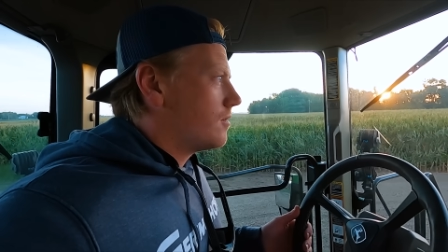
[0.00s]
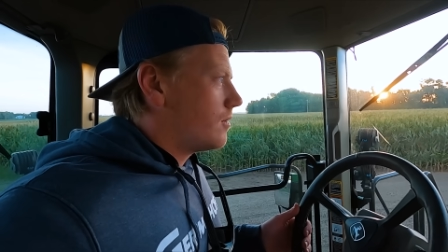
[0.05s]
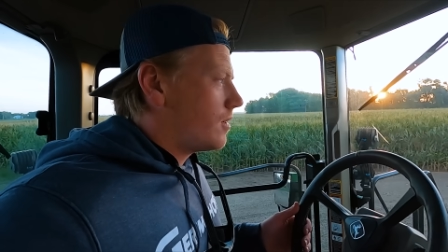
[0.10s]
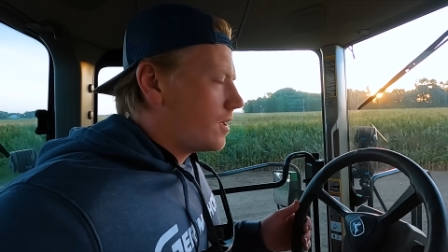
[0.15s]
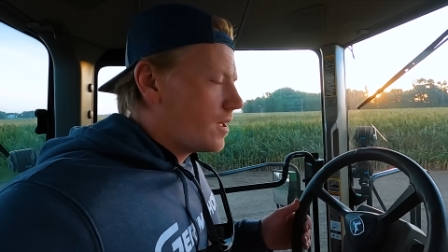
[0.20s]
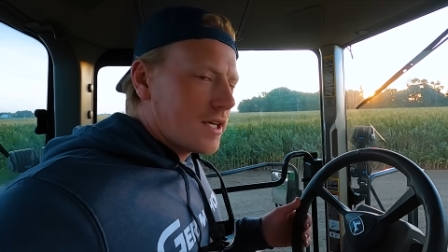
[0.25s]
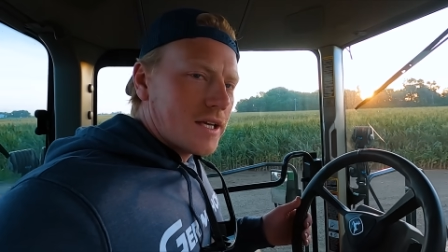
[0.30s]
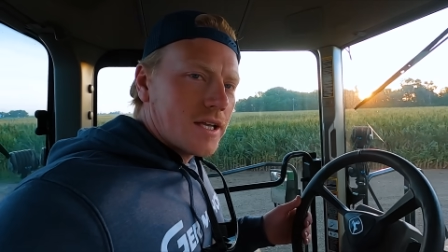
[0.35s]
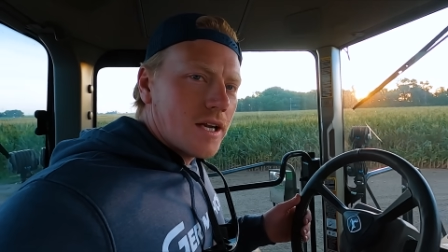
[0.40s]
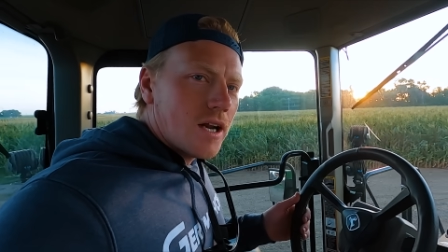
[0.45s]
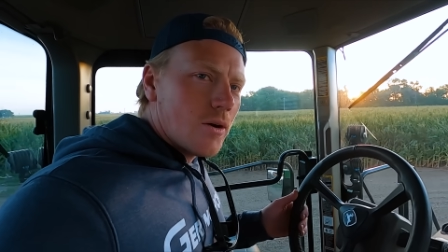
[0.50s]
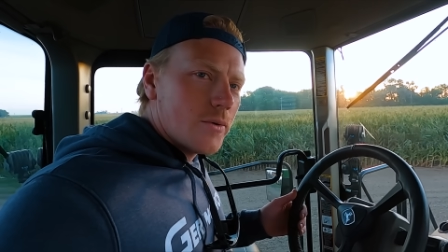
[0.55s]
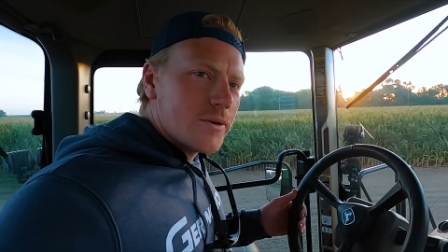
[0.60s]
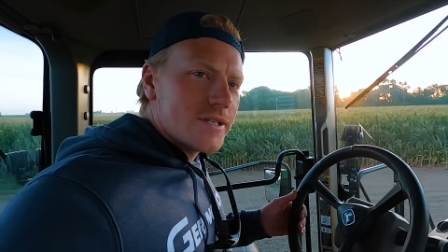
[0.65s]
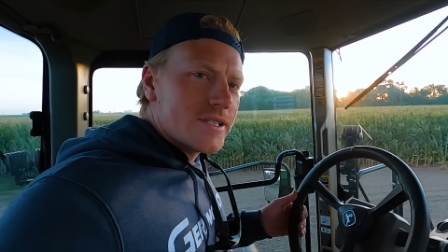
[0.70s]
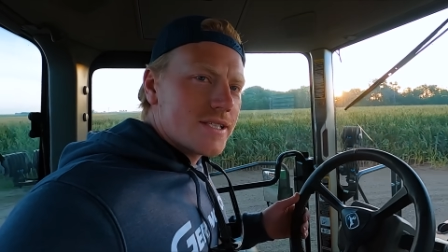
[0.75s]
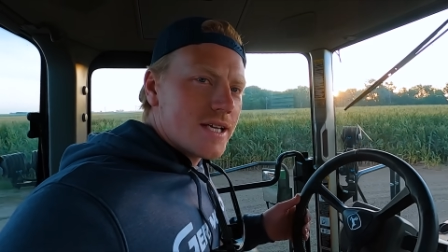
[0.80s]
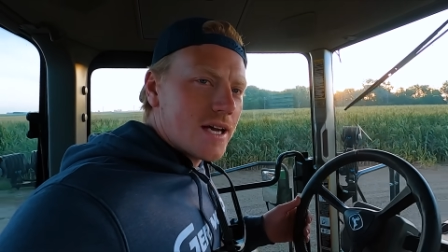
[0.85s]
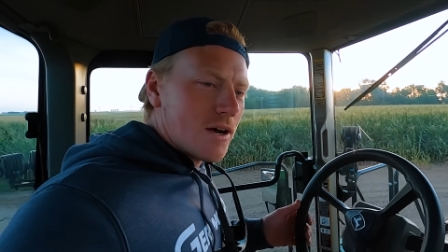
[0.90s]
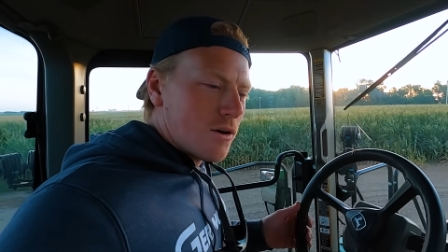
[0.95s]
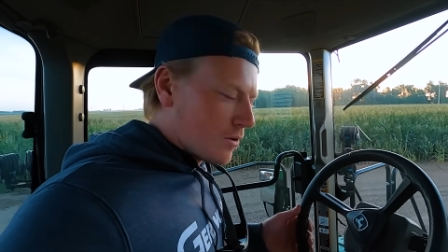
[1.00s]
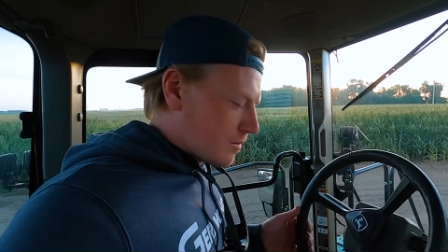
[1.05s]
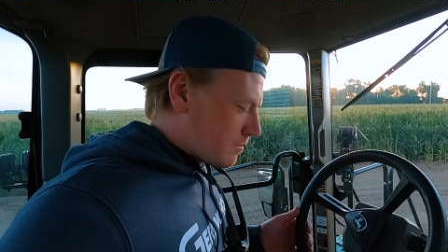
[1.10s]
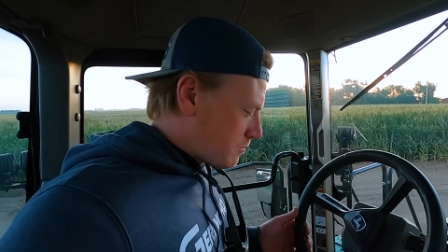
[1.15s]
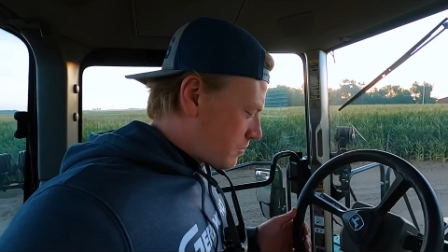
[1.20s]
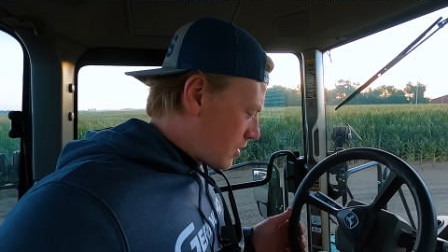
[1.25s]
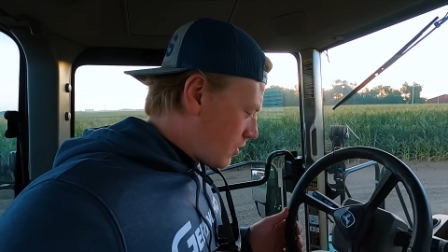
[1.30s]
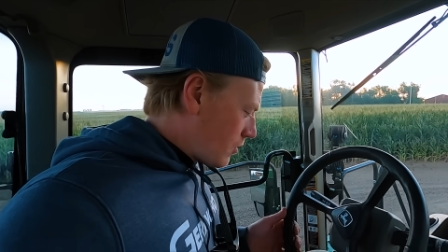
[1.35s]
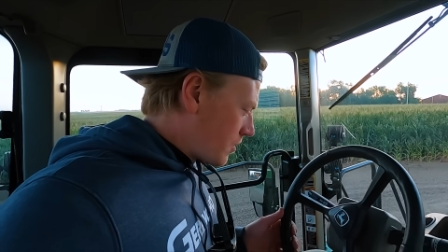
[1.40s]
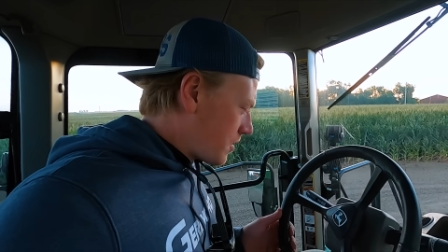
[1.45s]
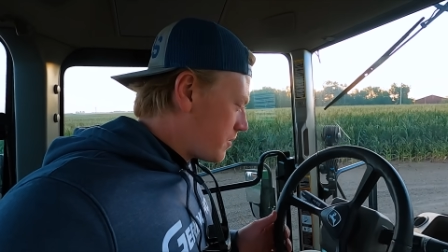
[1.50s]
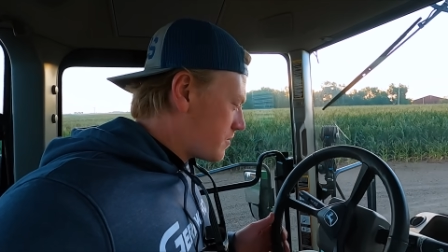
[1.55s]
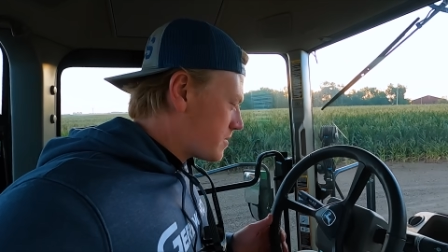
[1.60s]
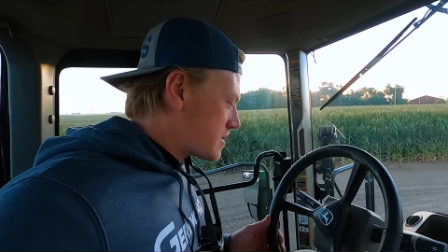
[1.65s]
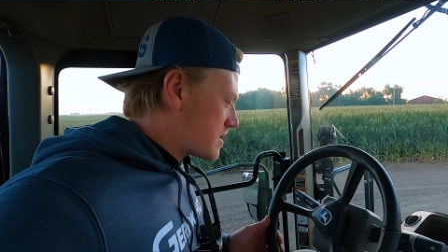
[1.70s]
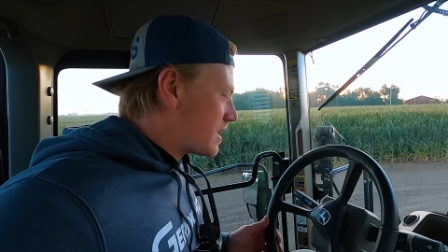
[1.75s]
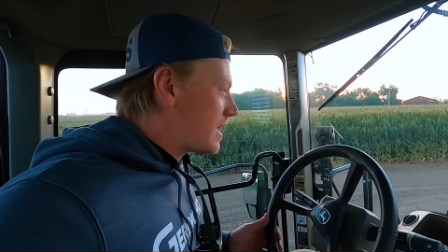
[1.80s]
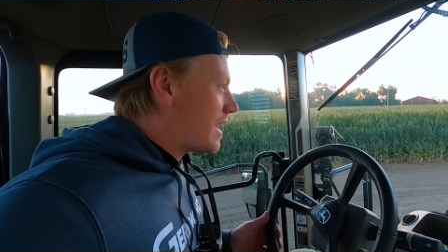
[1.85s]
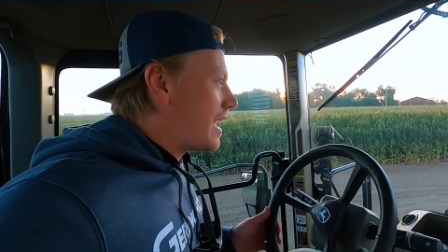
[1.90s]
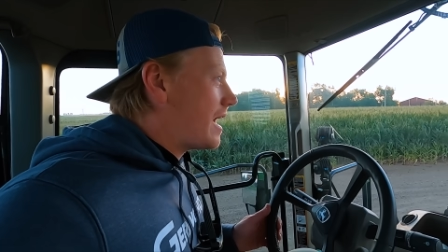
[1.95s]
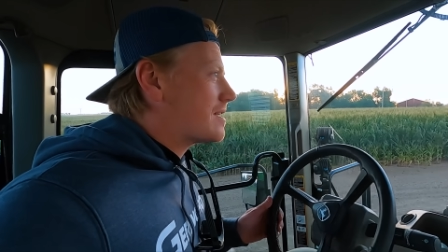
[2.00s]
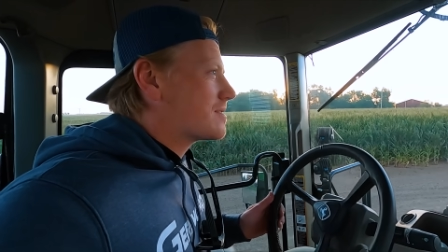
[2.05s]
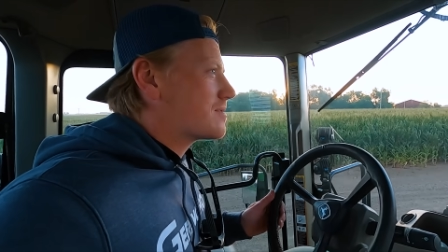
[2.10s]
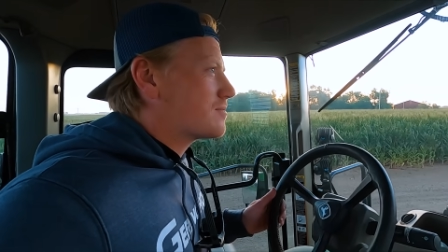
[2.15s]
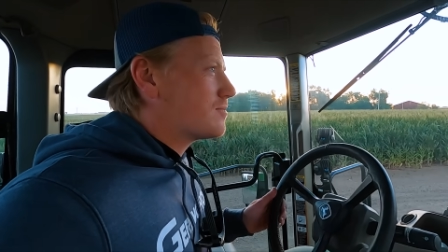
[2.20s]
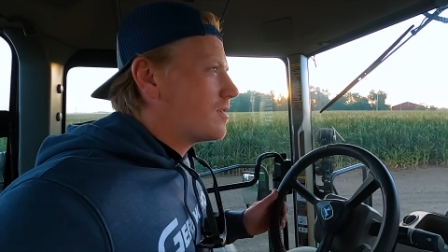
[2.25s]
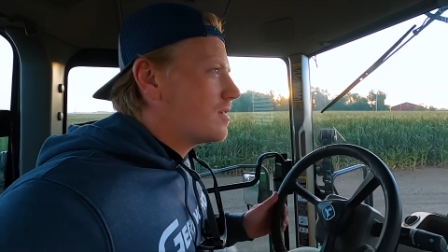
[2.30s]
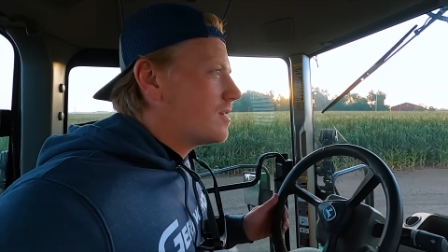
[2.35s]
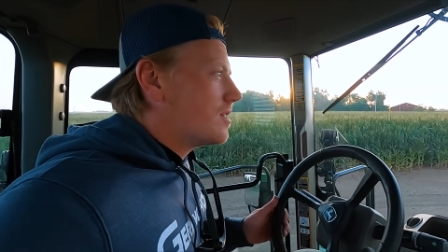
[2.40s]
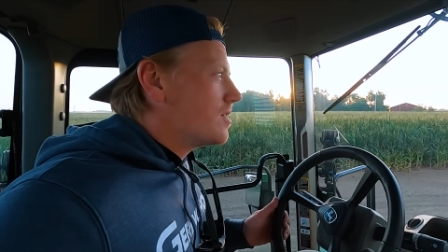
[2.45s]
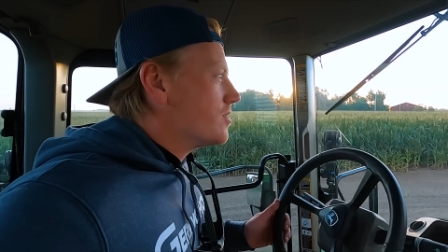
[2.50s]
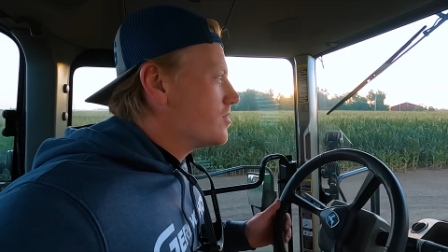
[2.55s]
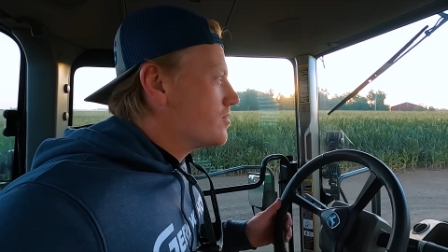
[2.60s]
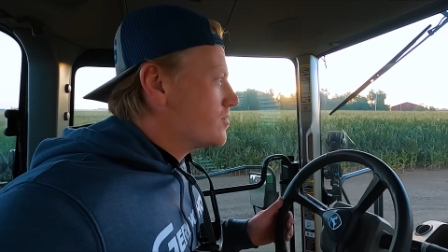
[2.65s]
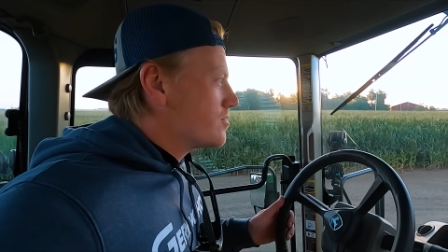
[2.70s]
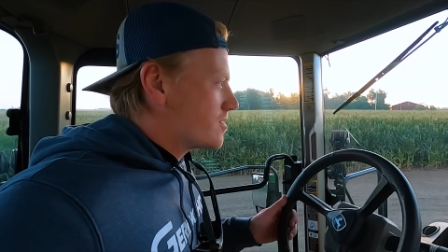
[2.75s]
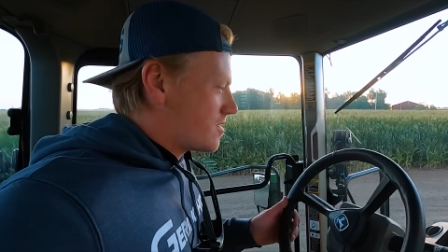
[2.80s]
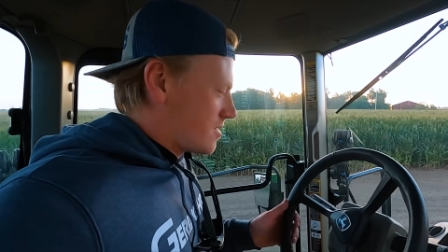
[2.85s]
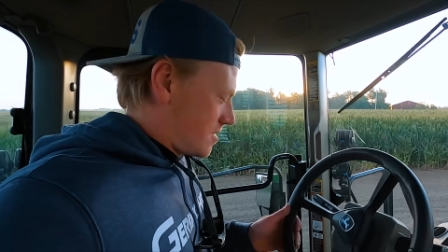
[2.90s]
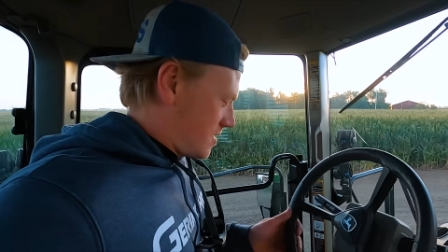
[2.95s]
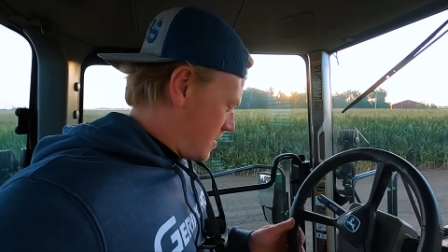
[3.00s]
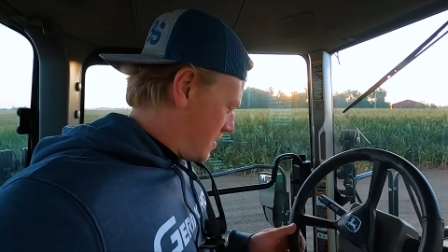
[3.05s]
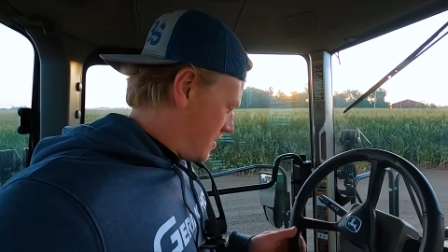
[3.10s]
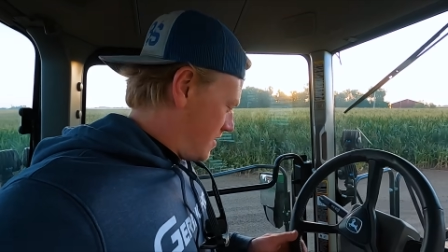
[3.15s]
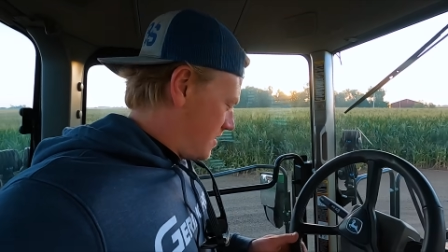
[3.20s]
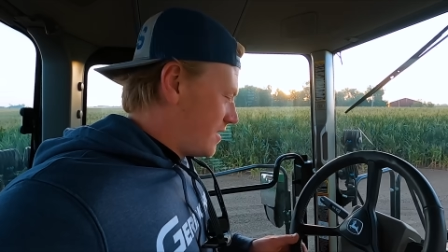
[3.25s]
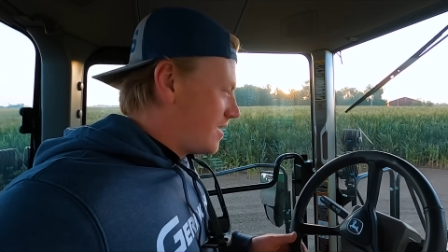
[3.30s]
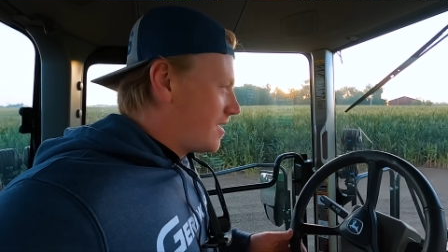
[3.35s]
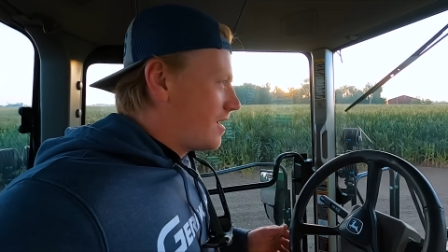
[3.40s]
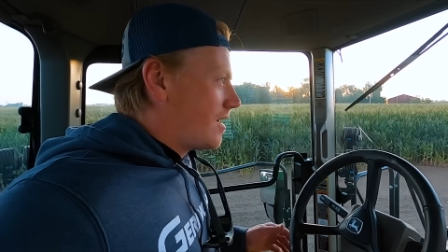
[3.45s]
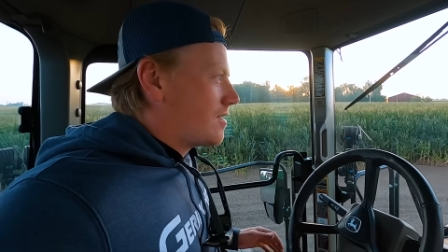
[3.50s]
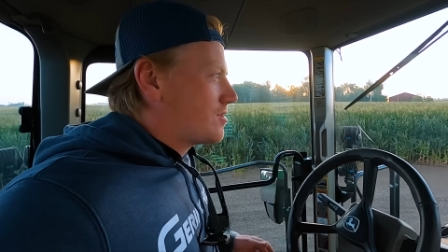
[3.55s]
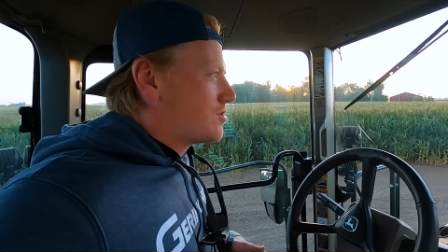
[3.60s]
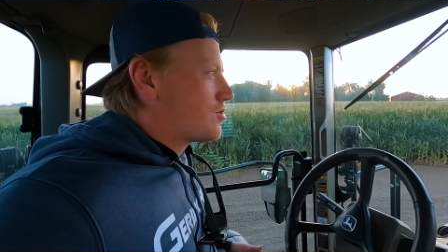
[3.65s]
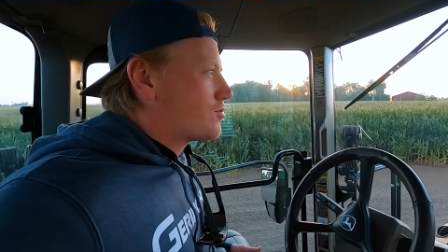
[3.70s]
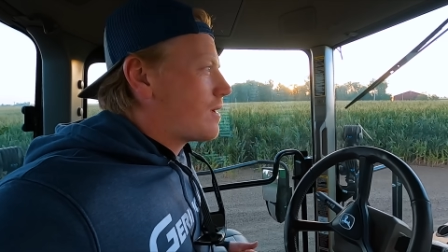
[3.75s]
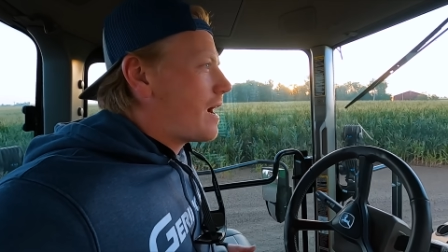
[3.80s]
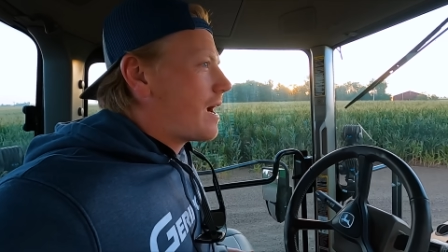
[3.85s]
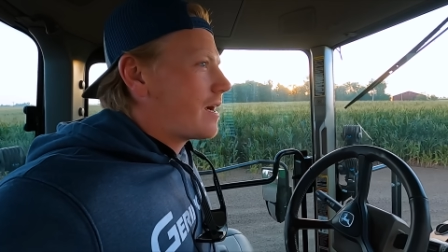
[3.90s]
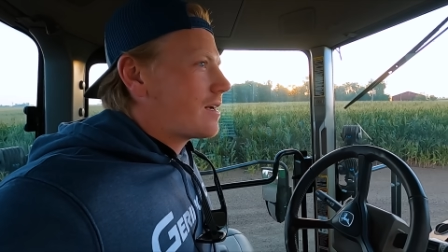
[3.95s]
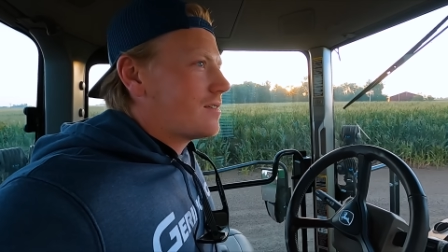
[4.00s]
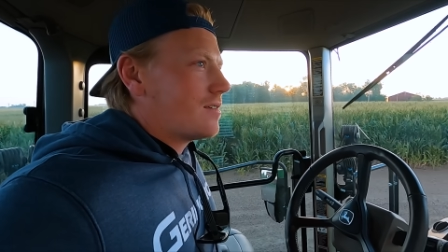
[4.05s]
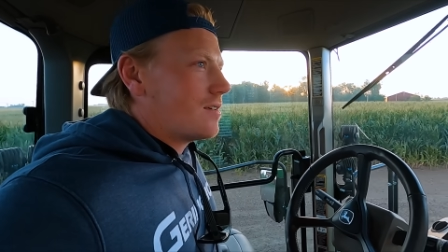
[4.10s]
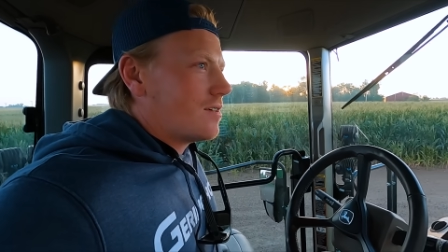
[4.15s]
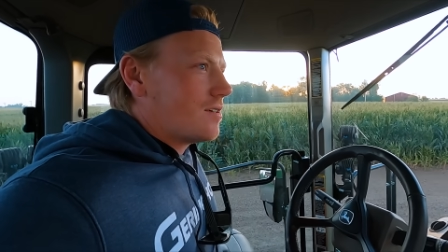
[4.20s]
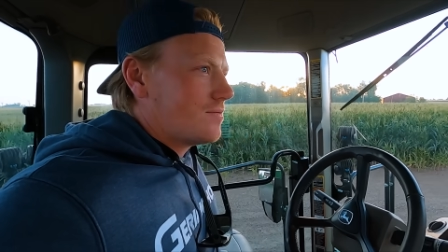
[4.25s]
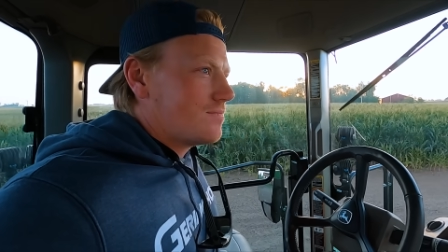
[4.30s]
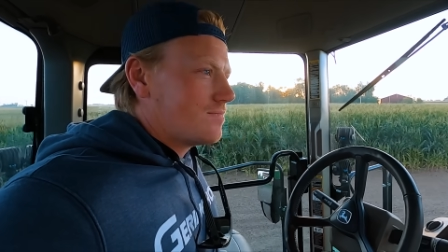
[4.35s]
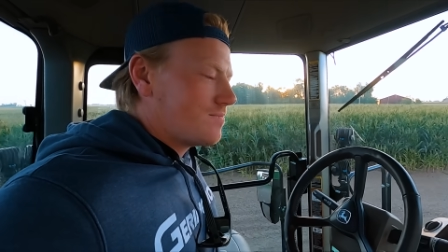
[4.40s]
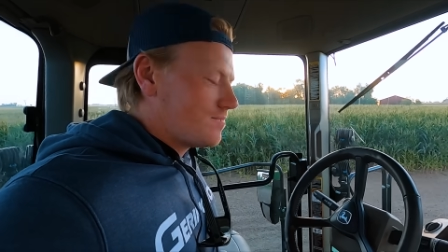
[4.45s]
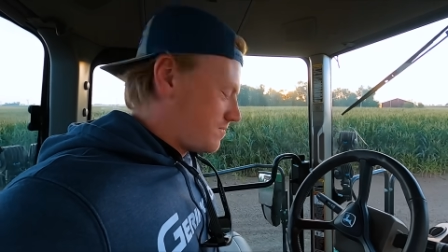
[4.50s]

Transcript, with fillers: Well, you can always tell when Brody was the last one to use a tractor.